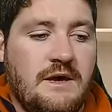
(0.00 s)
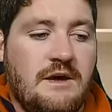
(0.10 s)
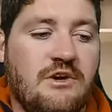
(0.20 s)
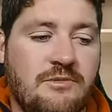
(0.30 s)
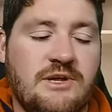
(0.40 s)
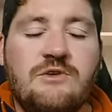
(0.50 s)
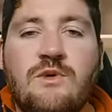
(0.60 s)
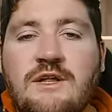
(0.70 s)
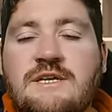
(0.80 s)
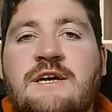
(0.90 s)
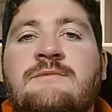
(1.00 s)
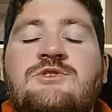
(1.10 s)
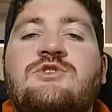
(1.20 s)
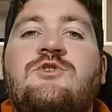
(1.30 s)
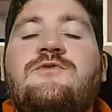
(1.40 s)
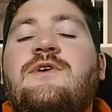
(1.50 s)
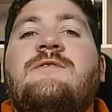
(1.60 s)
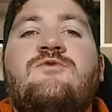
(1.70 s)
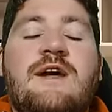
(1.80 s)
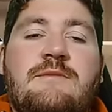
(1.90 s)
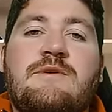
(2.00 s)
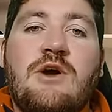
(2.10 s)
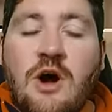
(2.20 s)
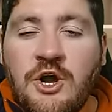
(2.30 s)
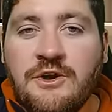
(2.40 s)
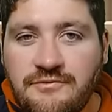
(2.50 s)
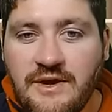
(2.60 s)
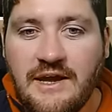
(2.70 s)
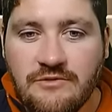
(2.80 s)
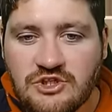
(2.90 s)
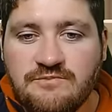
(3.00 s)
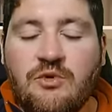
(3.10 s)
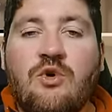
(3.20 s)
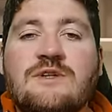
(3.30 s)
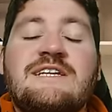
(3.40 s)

Hello, everybody, and welcome to Forever Rugby on Forever Sports.